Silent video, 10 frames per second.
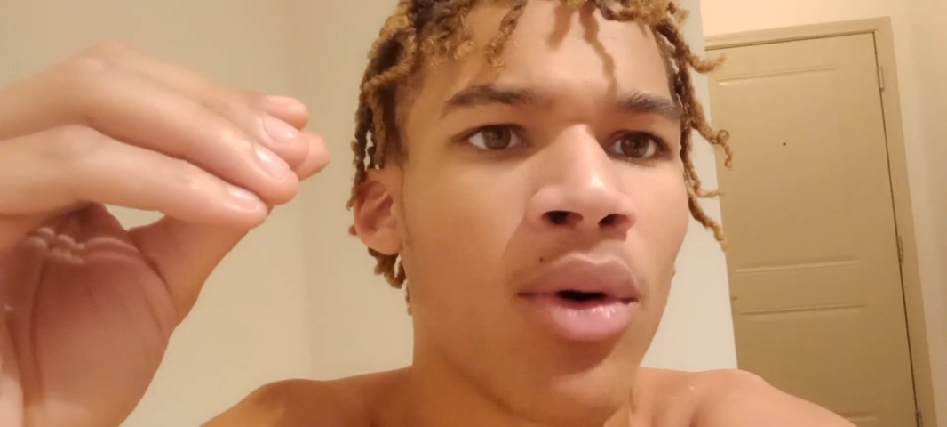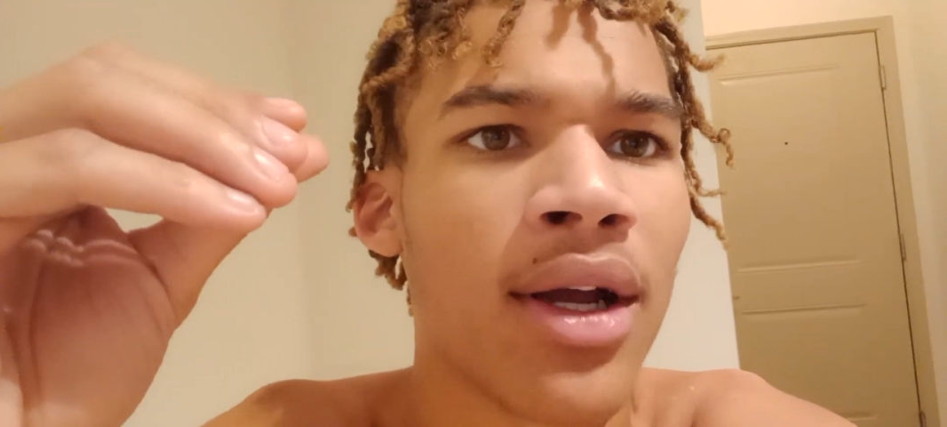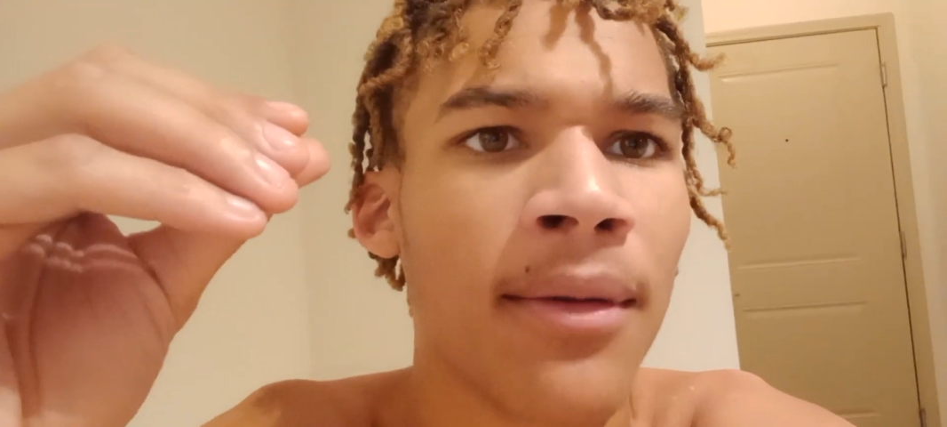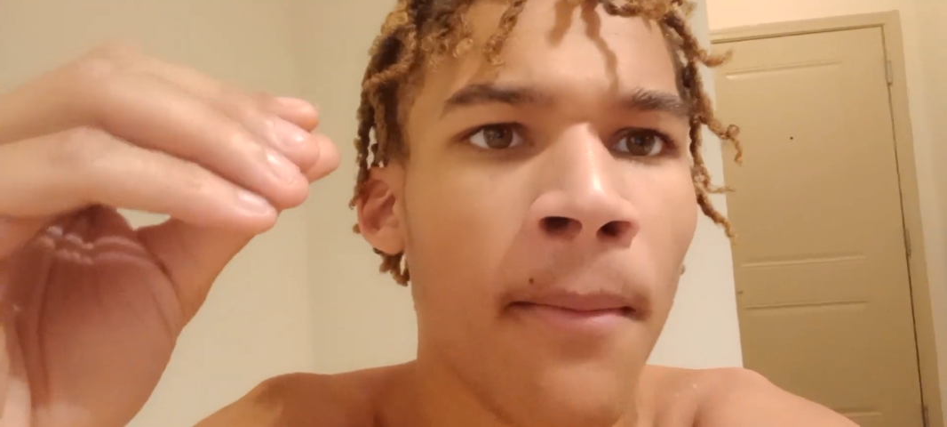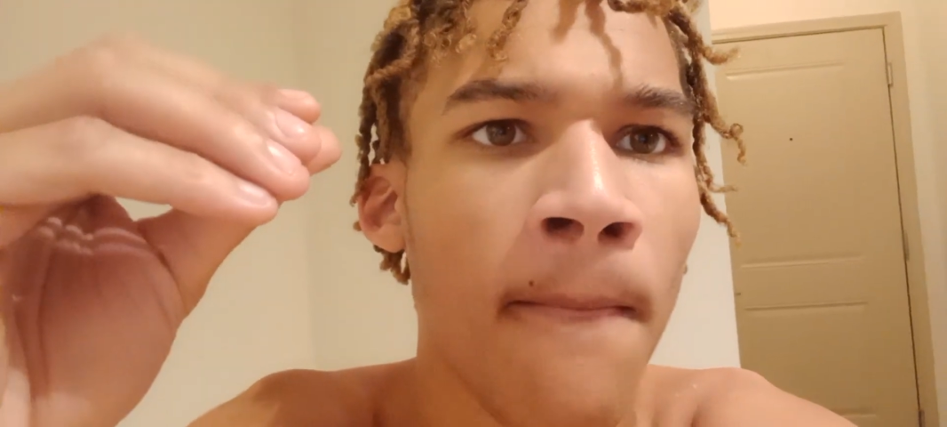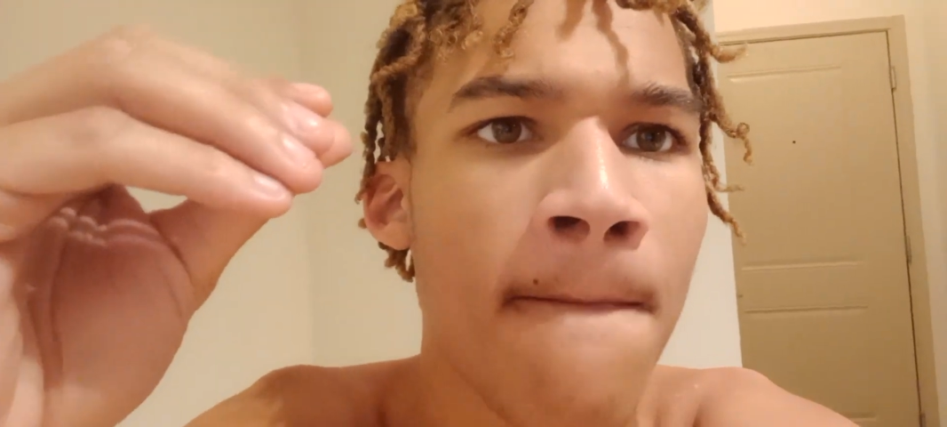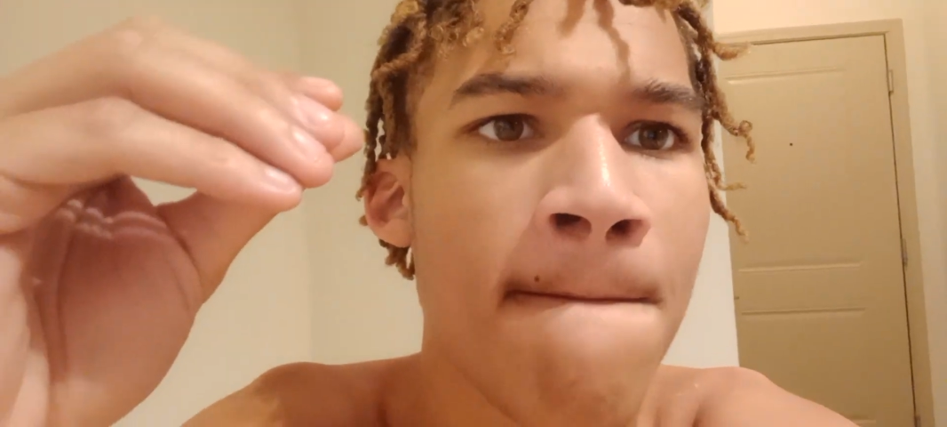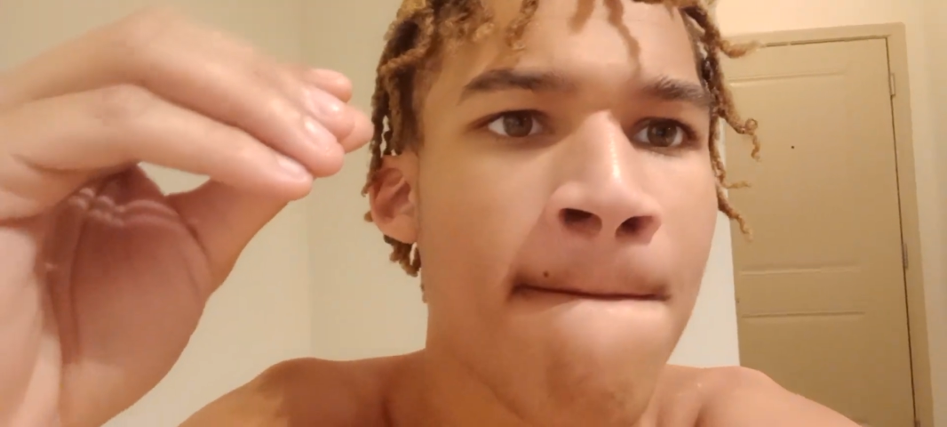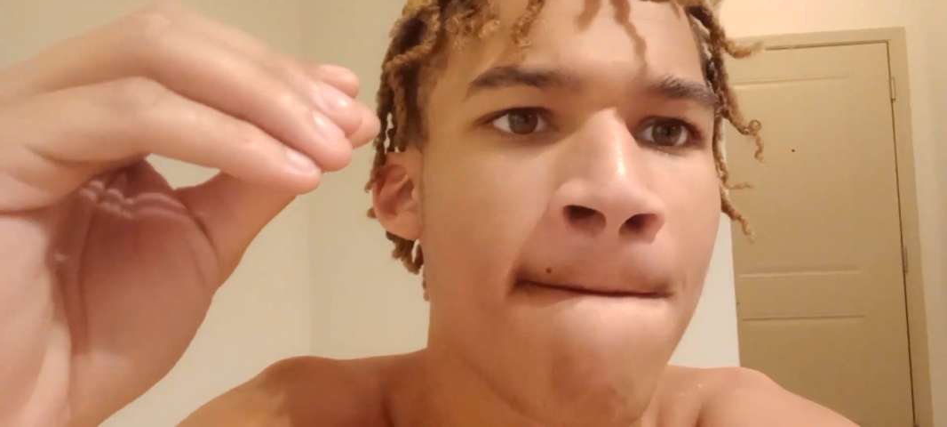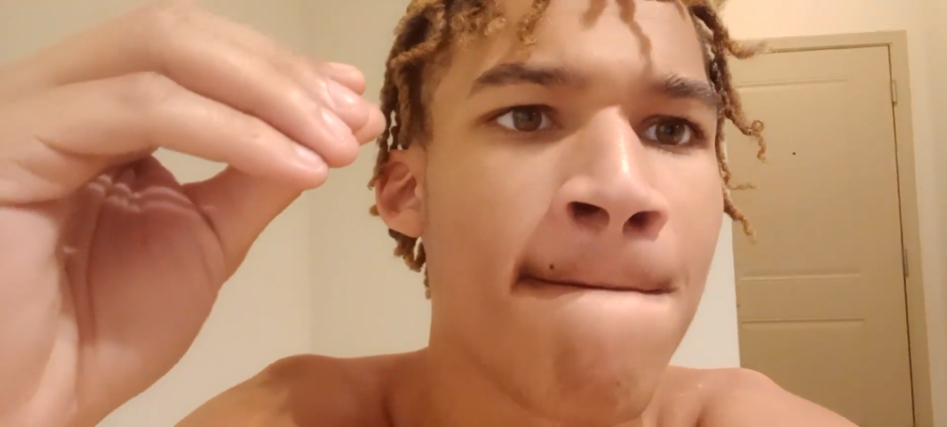way.
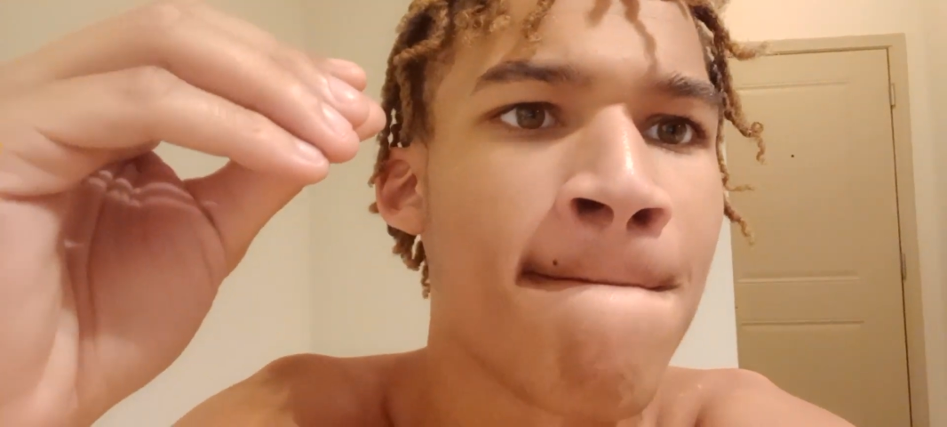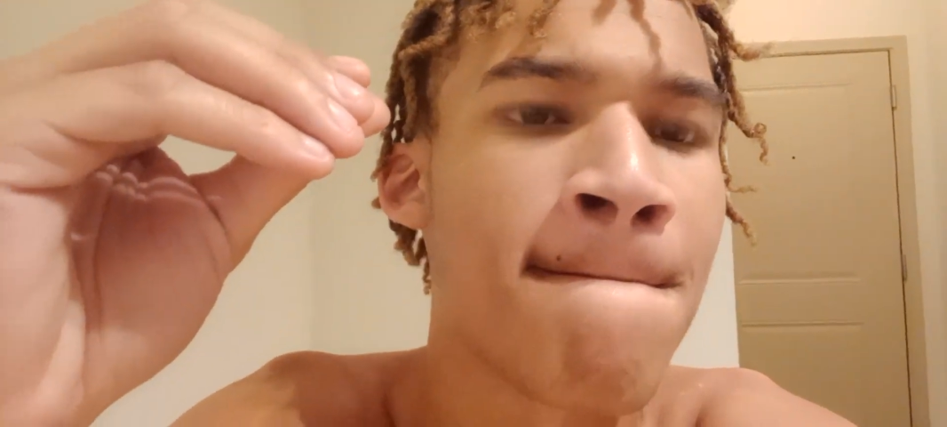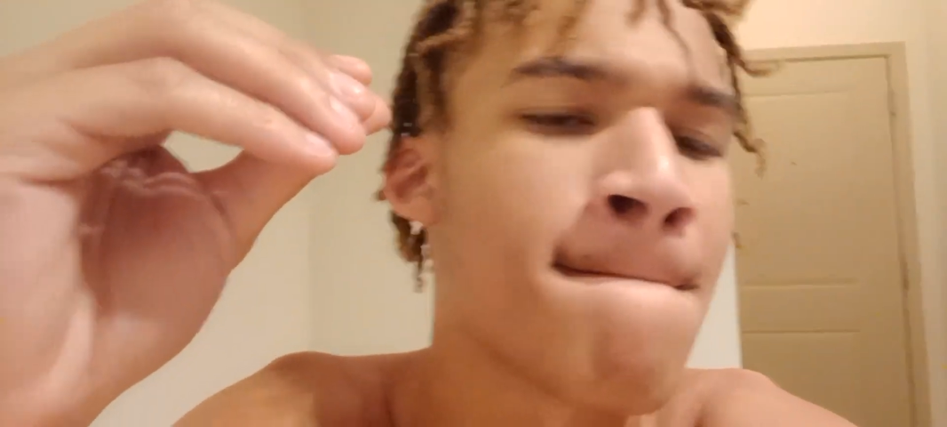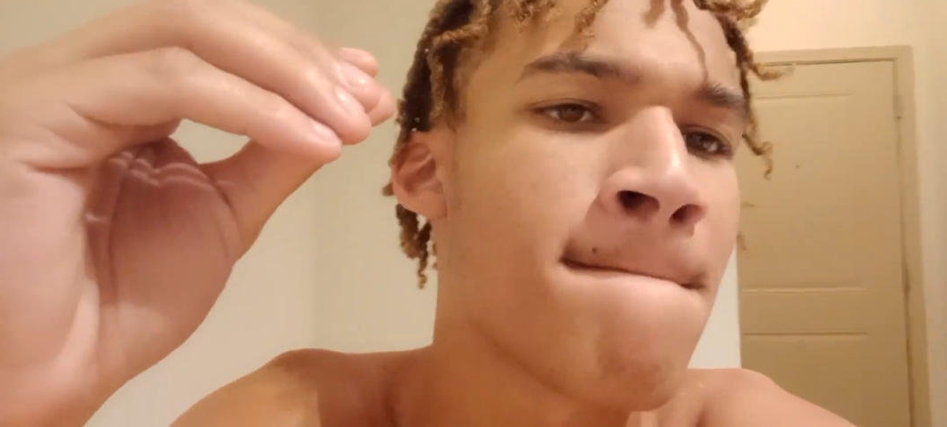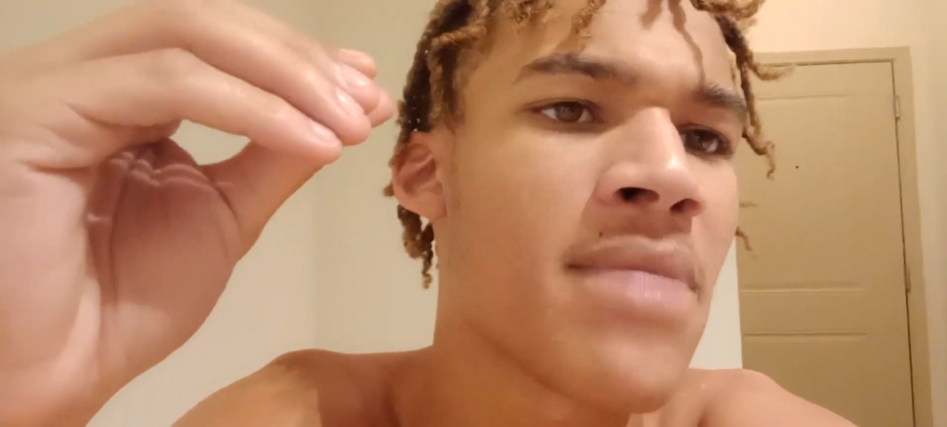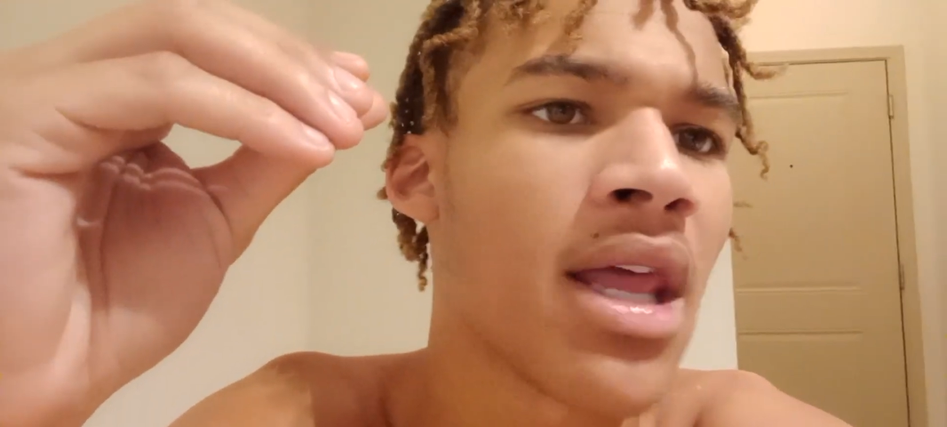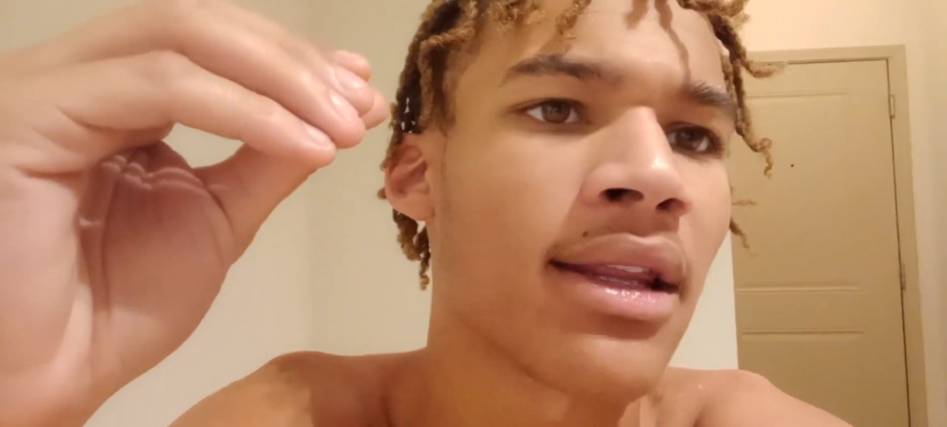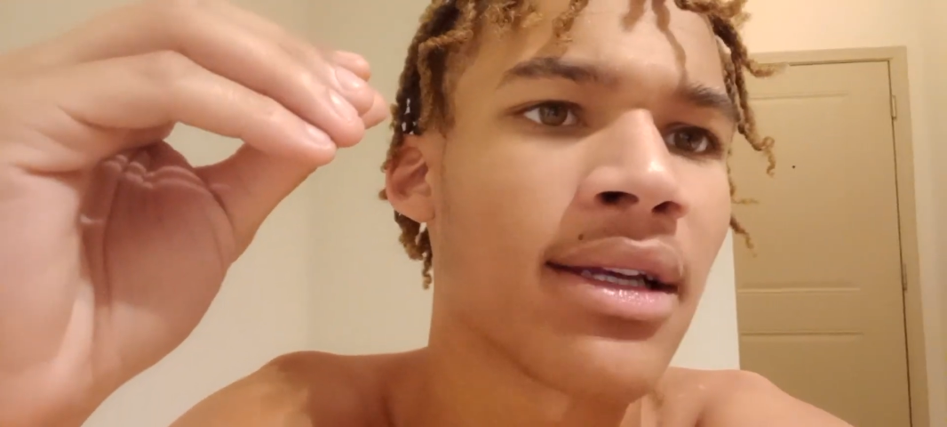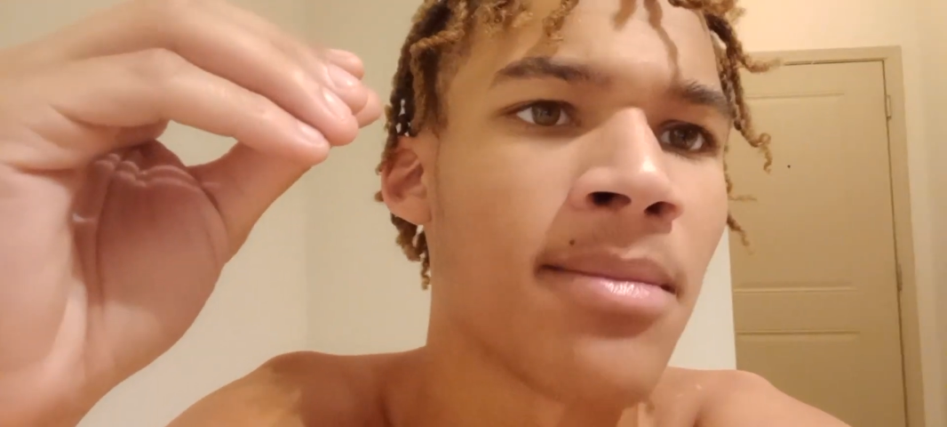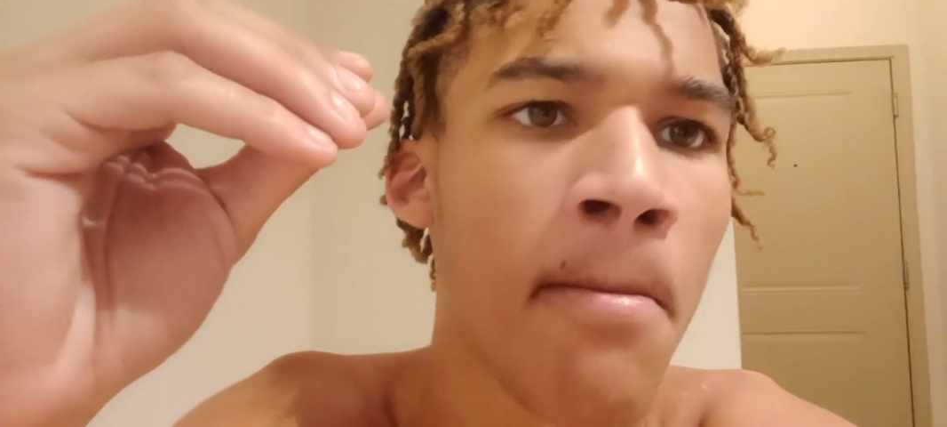
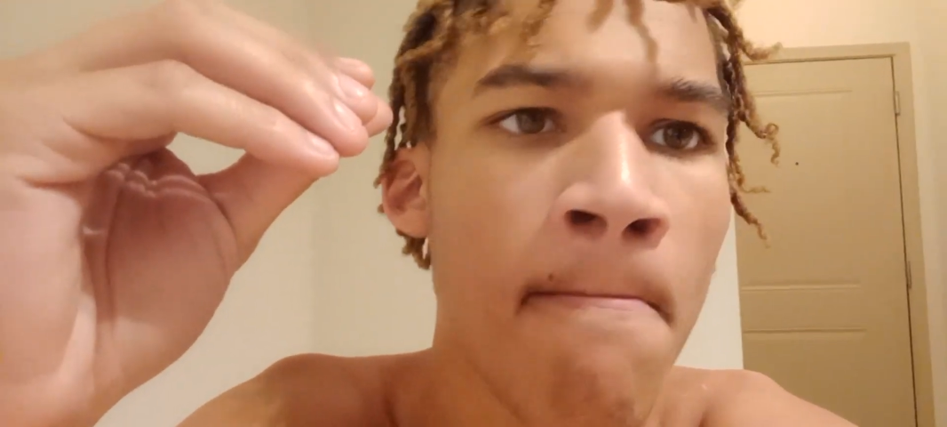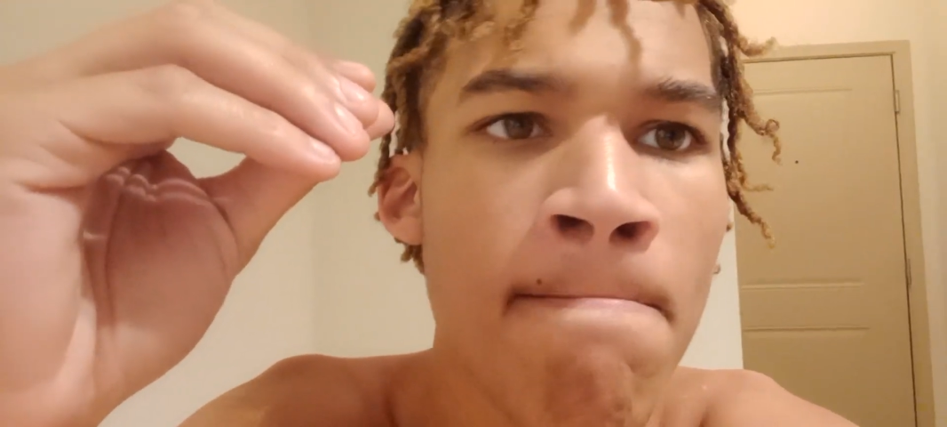Nothing.